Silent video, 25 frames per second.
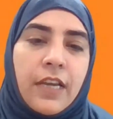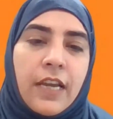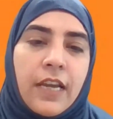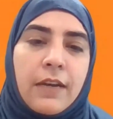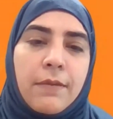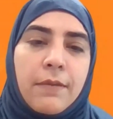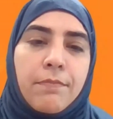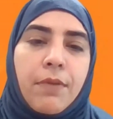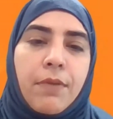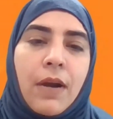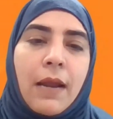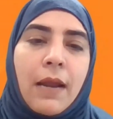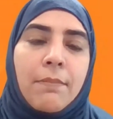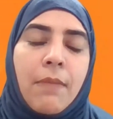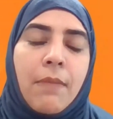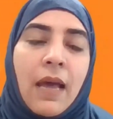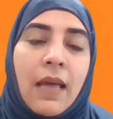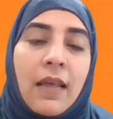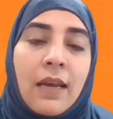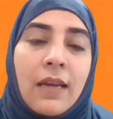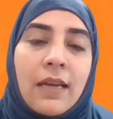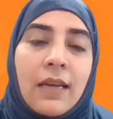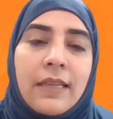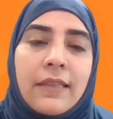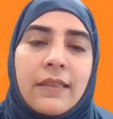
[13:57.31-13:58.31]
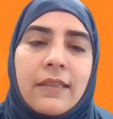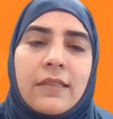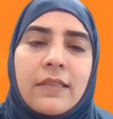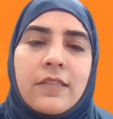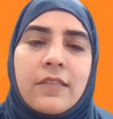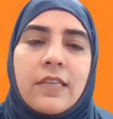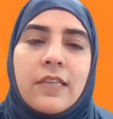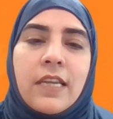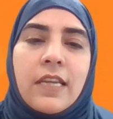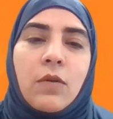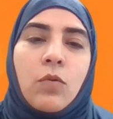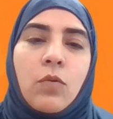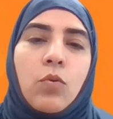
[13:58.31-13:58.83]
And primarily, the
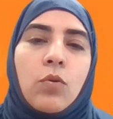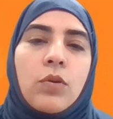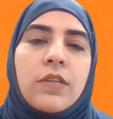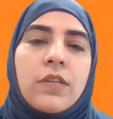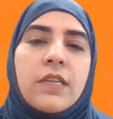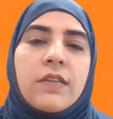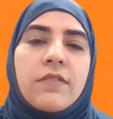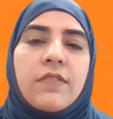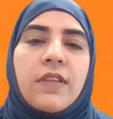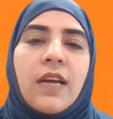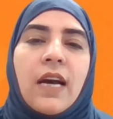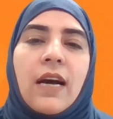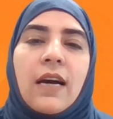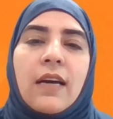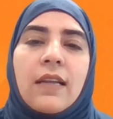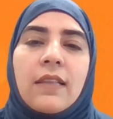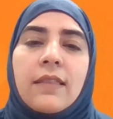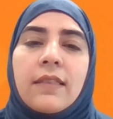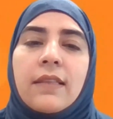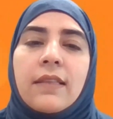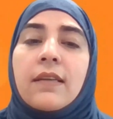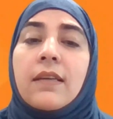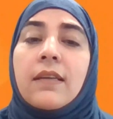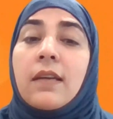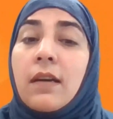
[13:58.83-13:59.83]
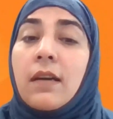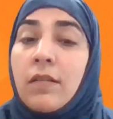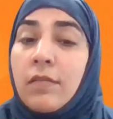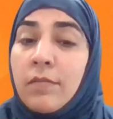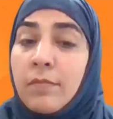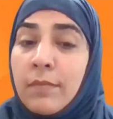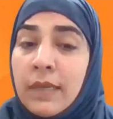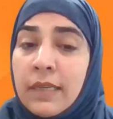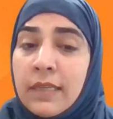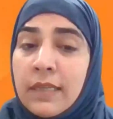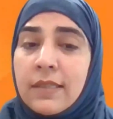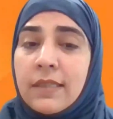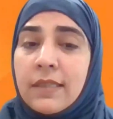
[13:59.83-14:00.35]
stakeholders are the
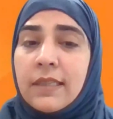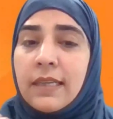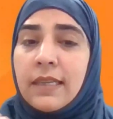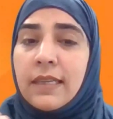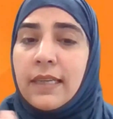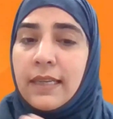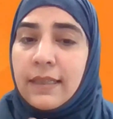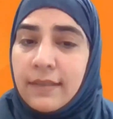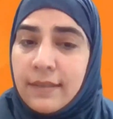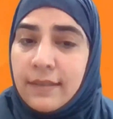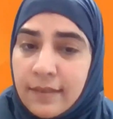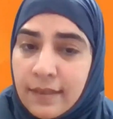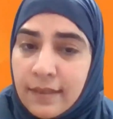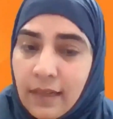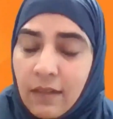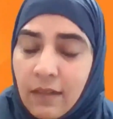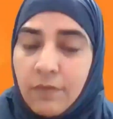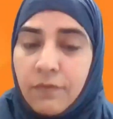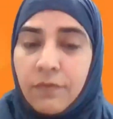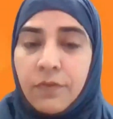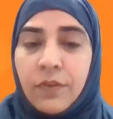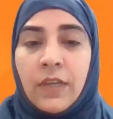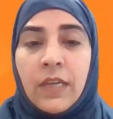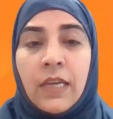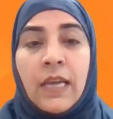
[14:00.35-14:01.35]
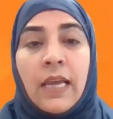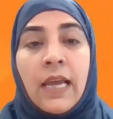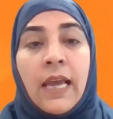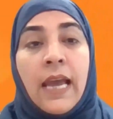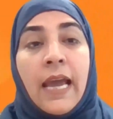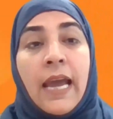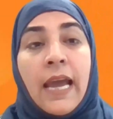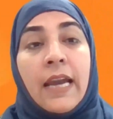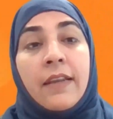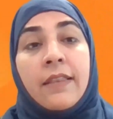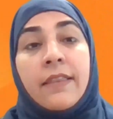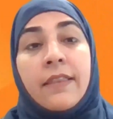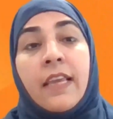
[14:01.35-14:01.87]
government itself,
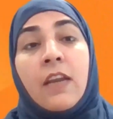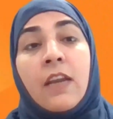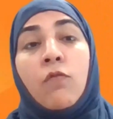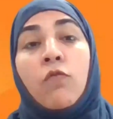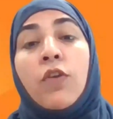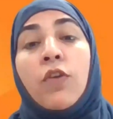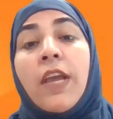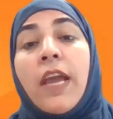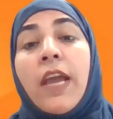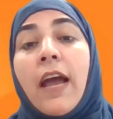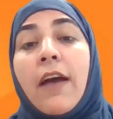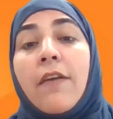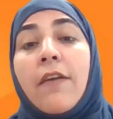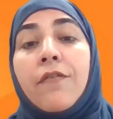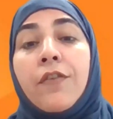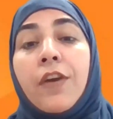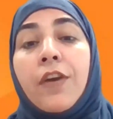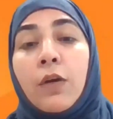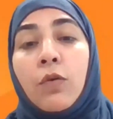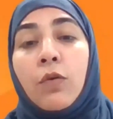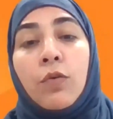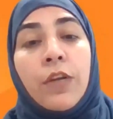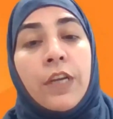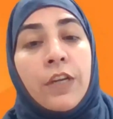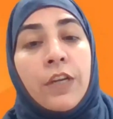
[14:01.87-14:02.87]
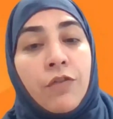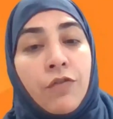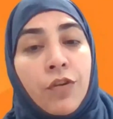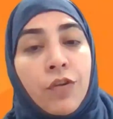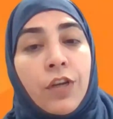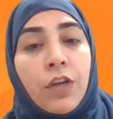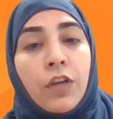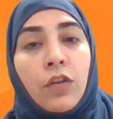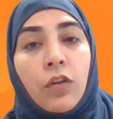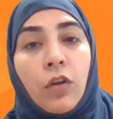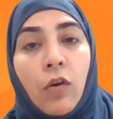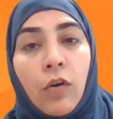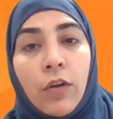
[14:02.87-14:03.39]
and then we have regulatory
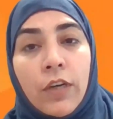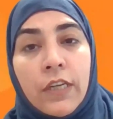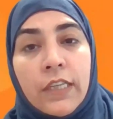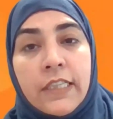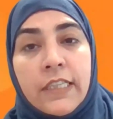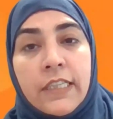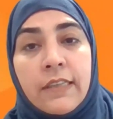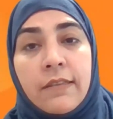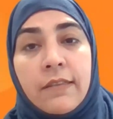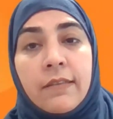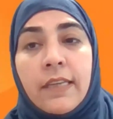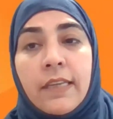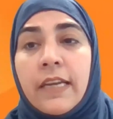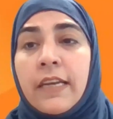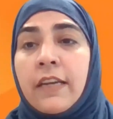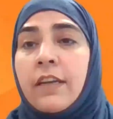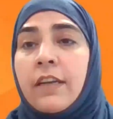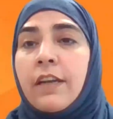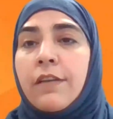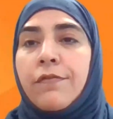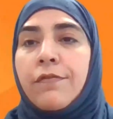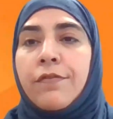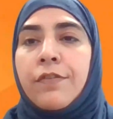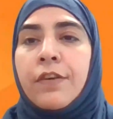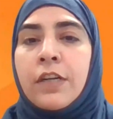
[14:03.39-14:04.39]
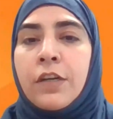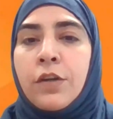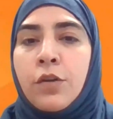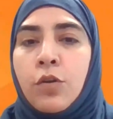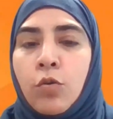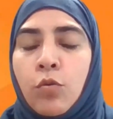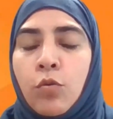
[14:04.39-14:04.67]
authorities in different